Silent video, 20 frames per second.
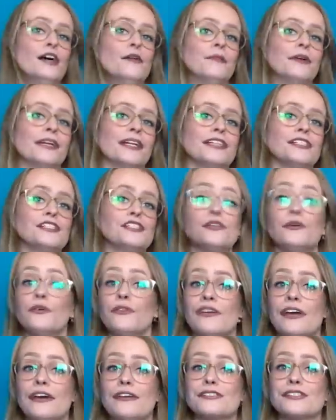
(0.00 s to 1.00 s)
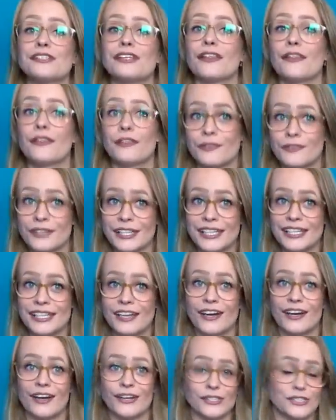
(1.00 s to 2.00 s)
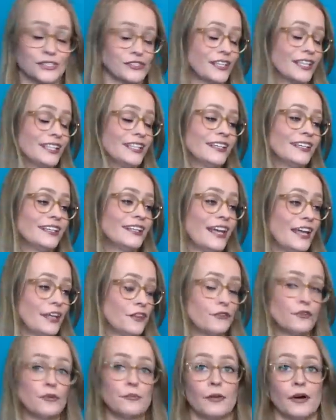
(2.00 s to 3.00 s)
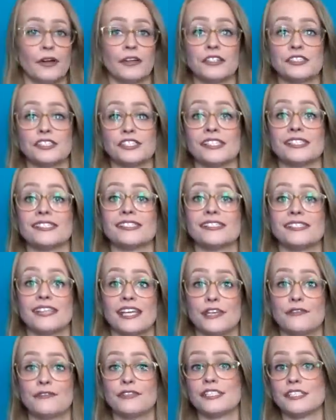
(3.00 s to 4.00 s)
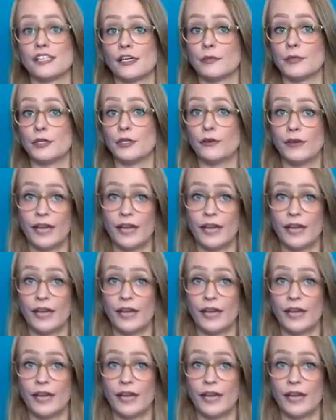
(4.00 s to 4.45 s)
But in 2003, Australian anthropologist David W.